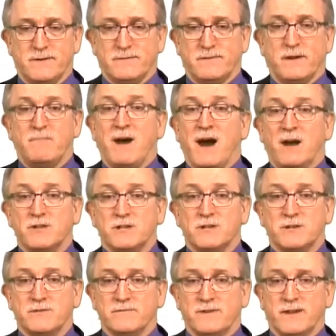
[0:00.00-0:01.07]
amounts
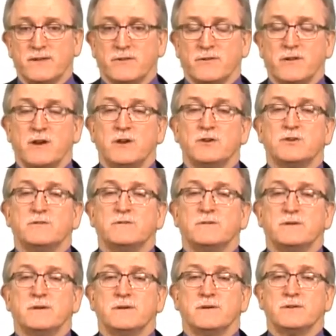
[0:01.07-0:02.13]
to either
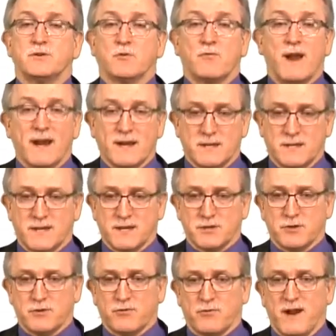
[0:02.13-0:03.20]
direct
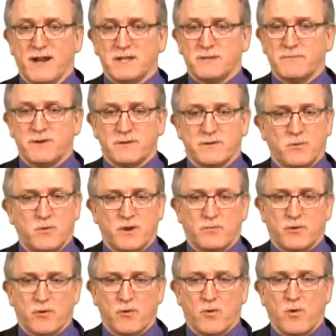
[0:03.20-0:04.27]
sexual harassment, quid
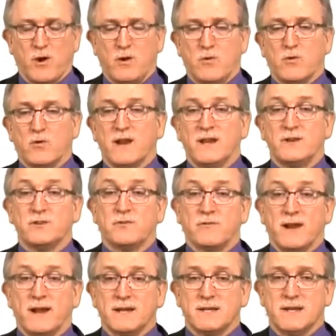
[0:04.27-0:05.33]
pro quo, or
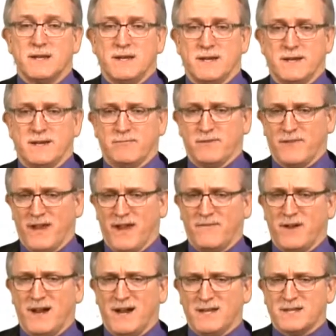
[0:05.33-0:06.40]
indirect, where they have
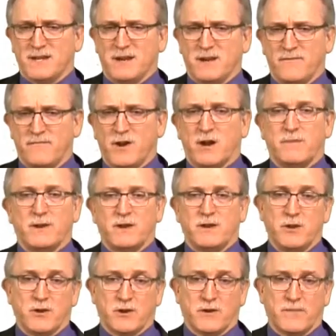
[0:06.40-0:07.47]
a hostile environment,
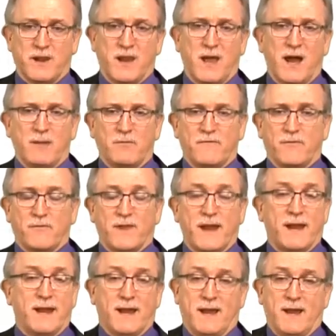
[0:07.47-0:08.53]
you're going to be liable for
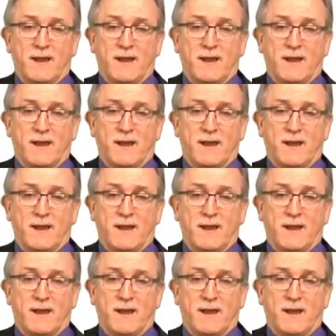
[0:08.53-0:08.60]
that.